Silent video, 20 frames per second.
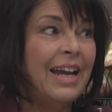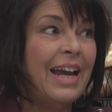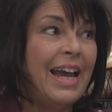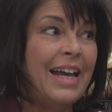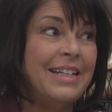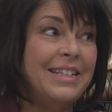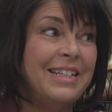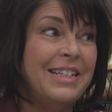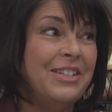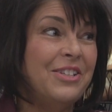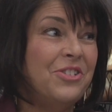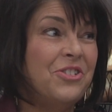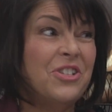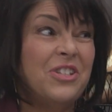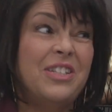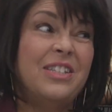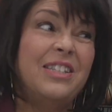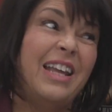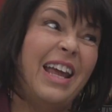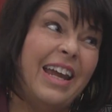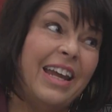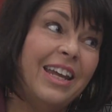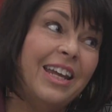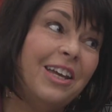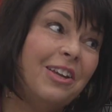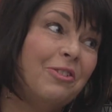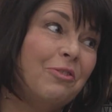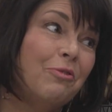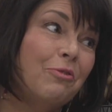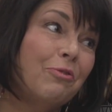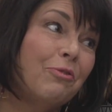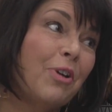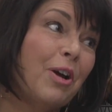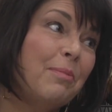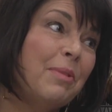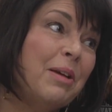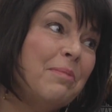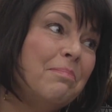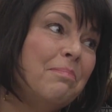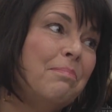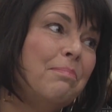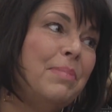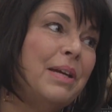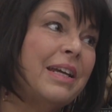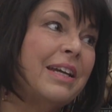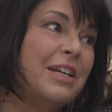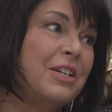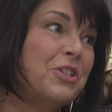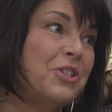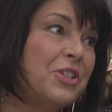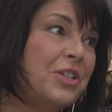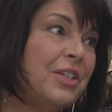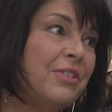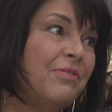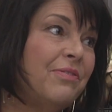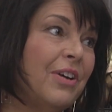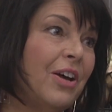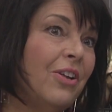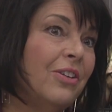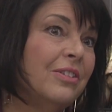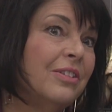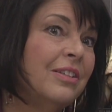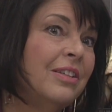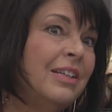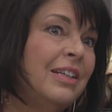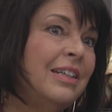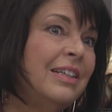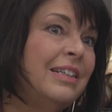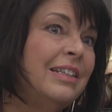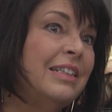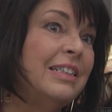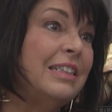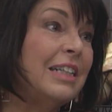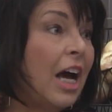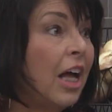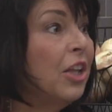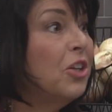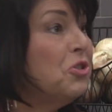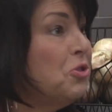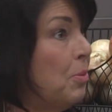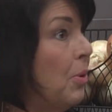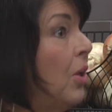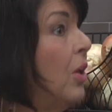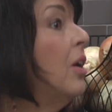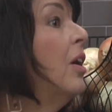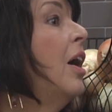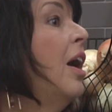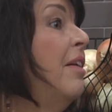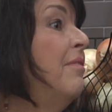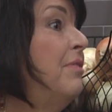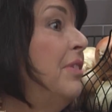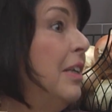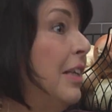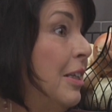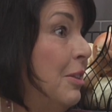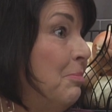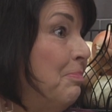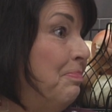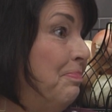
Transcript: and didn't just take it from him because she felt knowledgeable and confident.